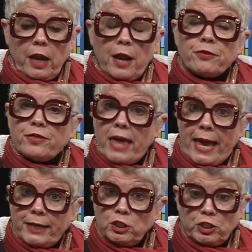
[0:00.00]

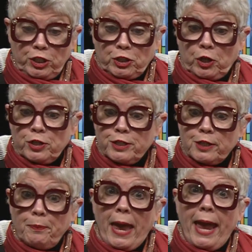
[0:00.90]
Then she turns the
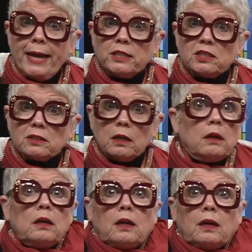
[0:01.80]
page,
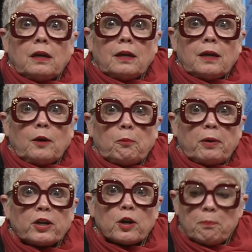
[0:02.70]

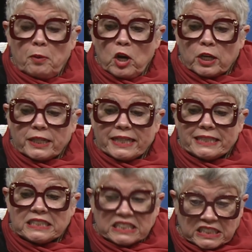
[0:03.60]
but her book
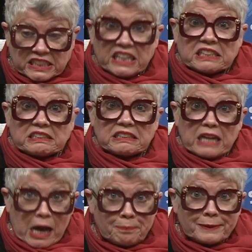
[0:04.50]
is still
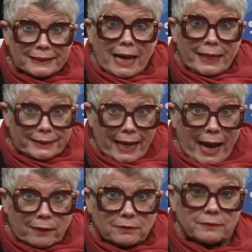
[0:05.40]
upside
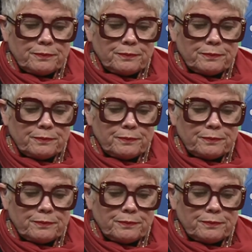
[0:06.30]
down.